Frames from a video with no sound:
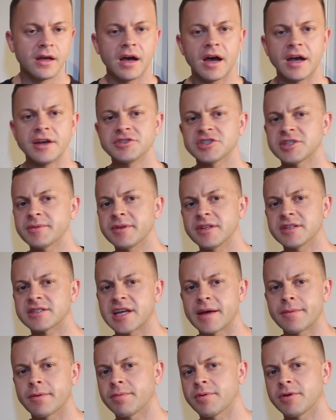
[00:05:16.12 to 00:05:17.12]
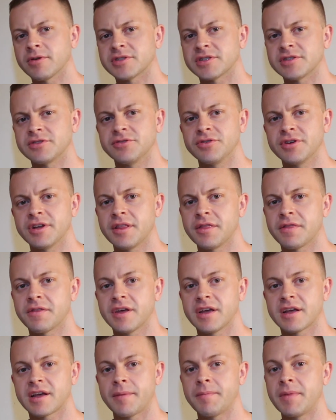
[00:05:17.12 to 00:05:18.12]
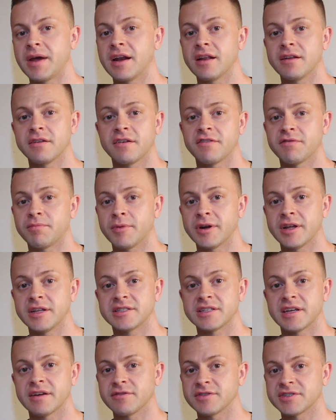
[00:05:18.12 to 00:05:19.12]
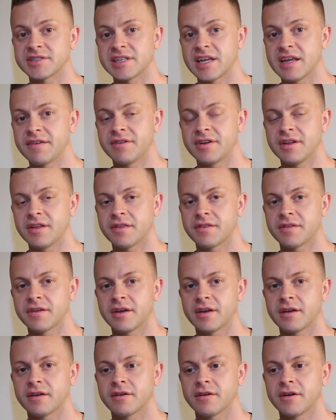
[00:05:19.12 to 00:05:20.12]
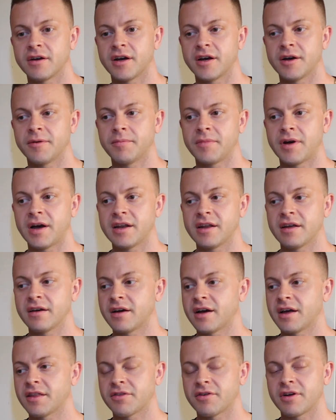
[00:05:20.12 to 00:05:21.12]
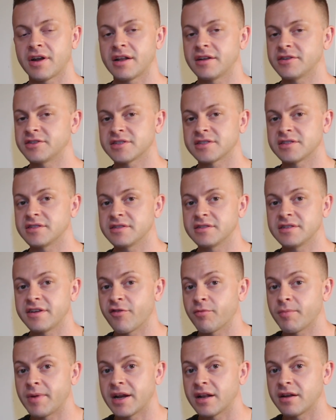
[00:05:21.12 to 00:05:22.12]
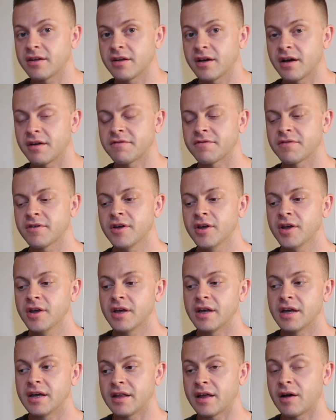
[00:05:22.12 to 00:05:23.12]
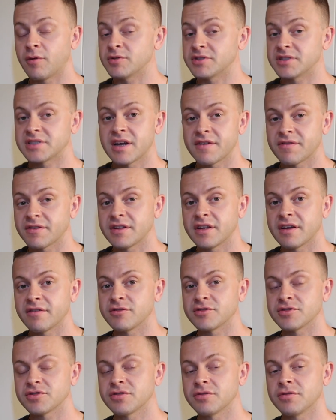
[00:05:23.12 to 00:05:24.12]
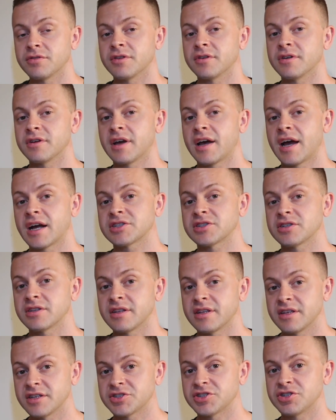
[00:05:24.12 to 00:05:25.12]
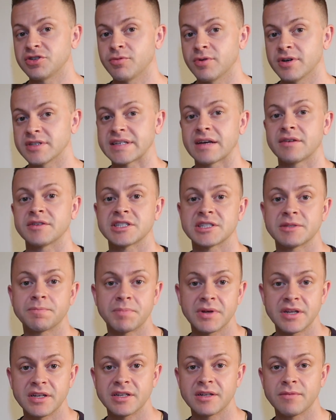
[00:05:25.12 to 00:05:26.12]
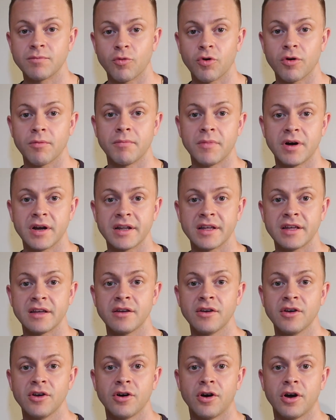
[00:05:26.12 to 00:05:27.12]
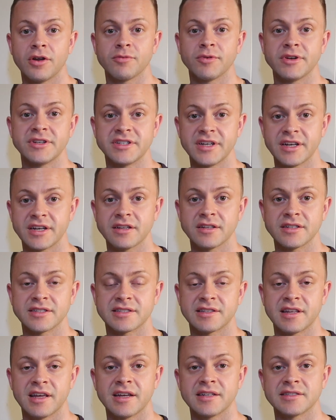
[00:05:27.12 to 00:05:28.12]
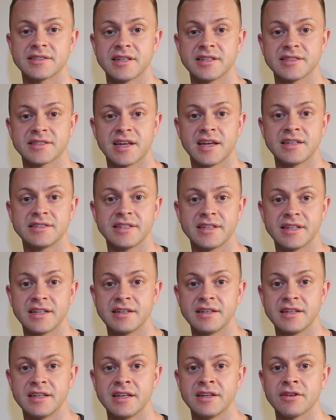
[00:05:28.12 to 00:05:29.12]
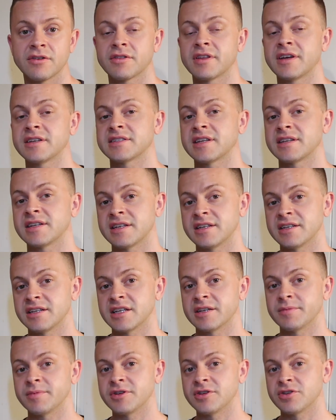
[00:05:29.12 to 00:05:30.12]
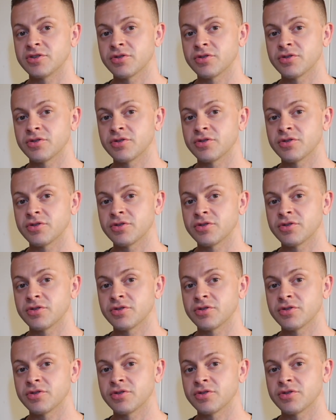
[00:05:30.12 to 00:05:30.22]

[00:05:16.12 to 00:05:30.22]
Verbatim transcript: I used to be the type of person who didn't think I made enough money to ever save anything. I thought I just never made enough, and that was definitely never true. Actually the issue was I was spending more money on ridiculous things, things I didn't need or things I didn't need to be